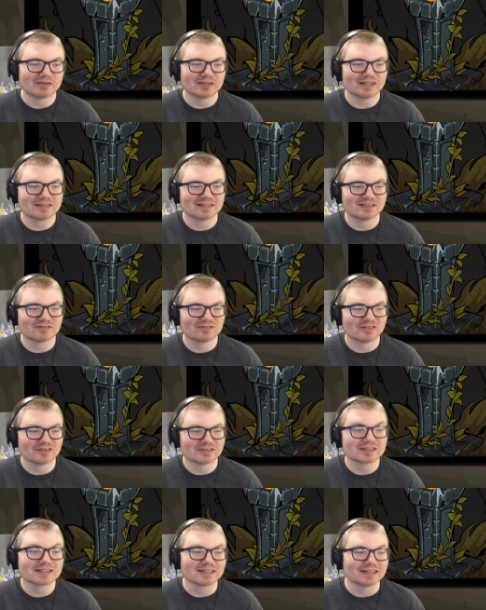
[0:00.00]
Realize that the
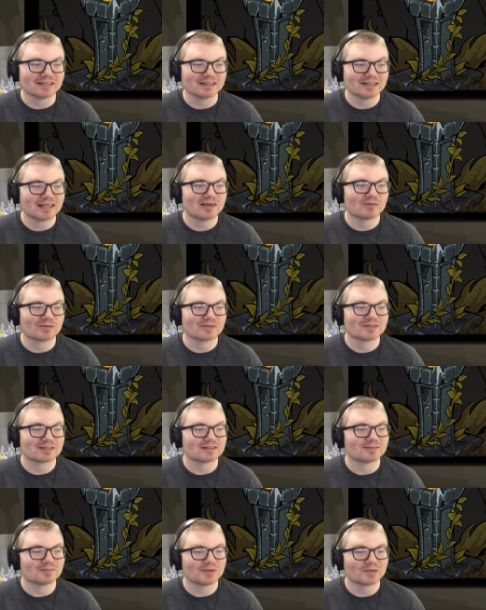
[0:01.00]
floor is slanted downwards
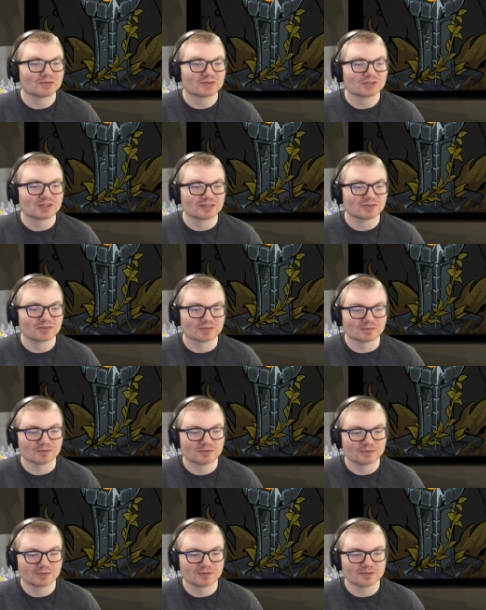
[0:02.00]
as the boulder starts to
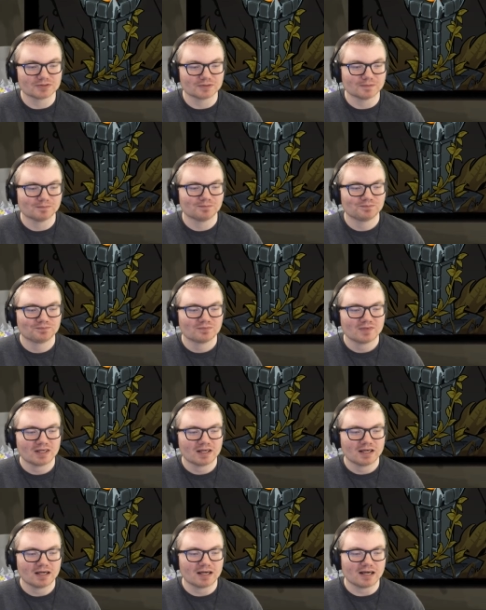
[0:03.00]
roll towards you.
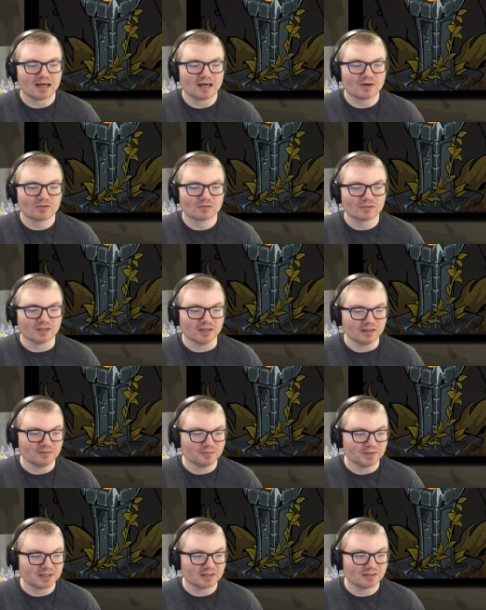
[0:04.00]

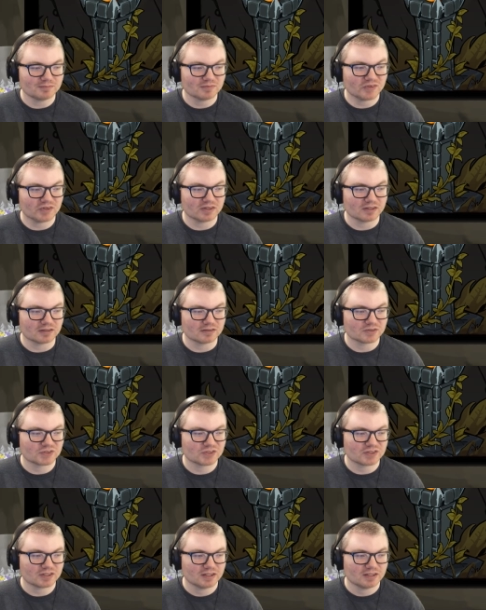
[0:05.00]
Outrun, become
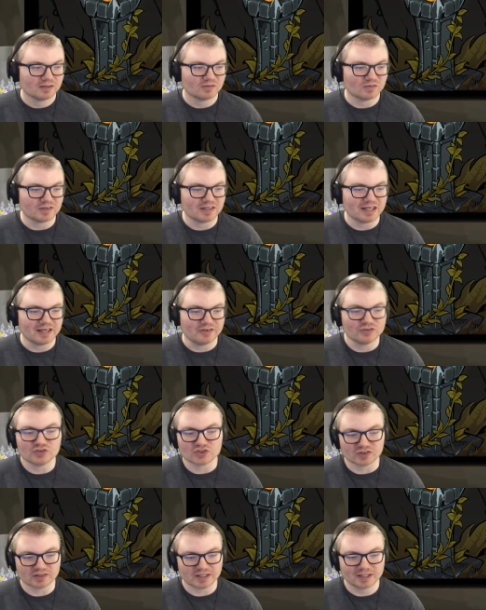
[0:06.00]
cursed with
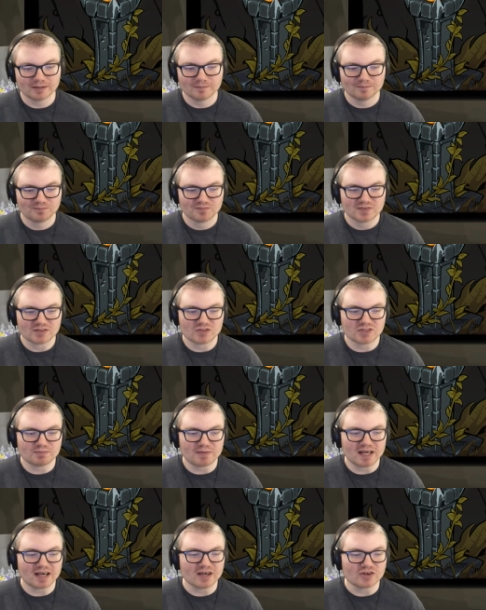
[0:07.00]
injury,
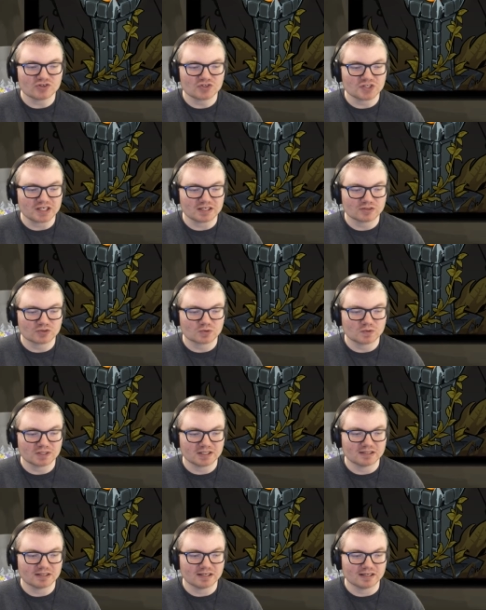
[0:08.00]
smash, take
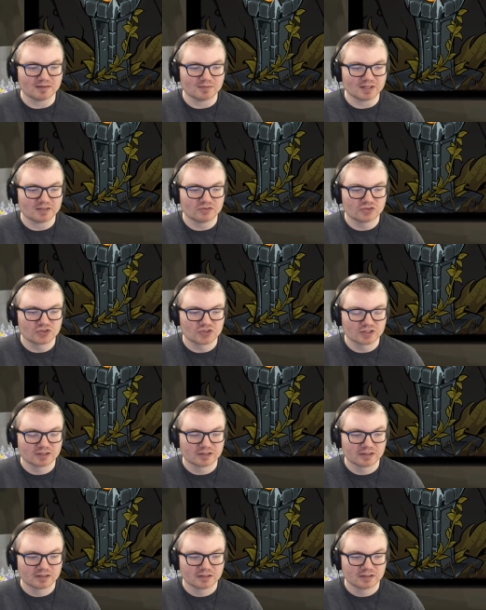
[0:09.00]
20 damage,
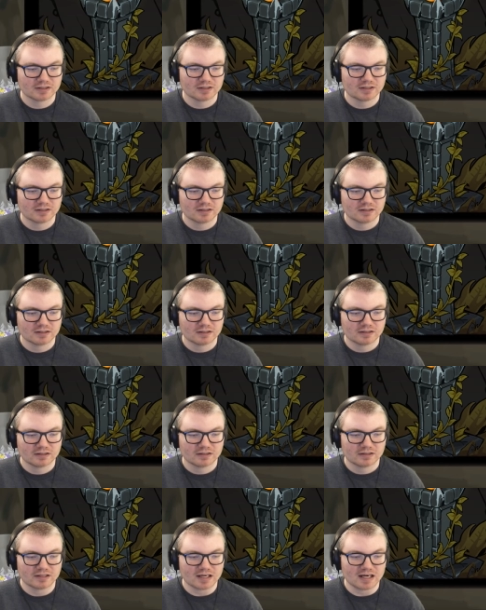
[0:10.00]

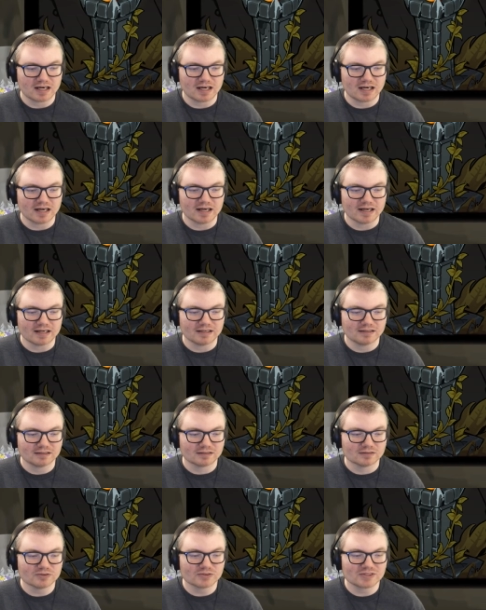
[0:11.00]
hide,
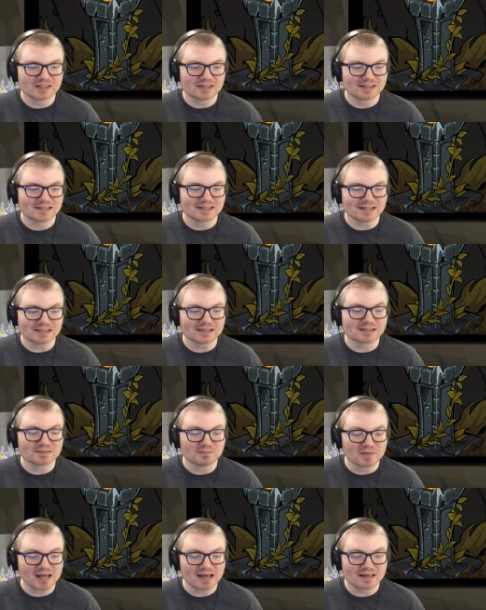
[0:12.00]
lose 6
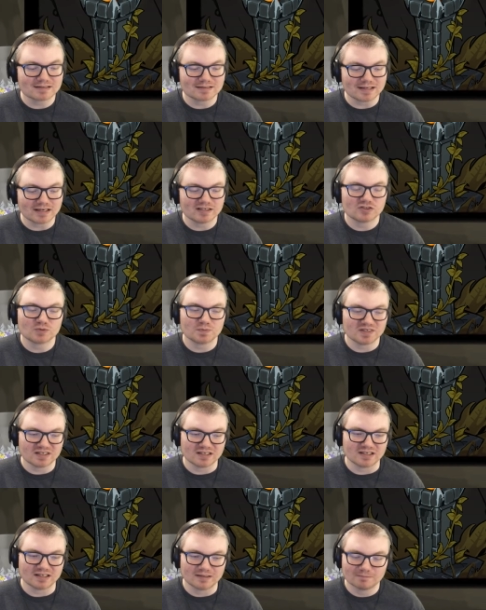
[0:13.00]
max
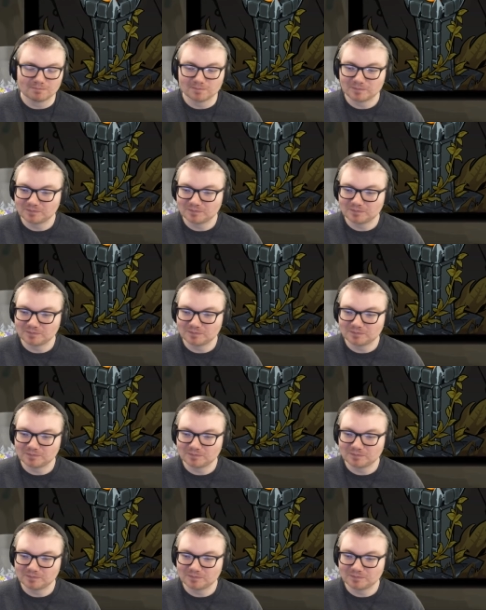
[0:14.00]
HP.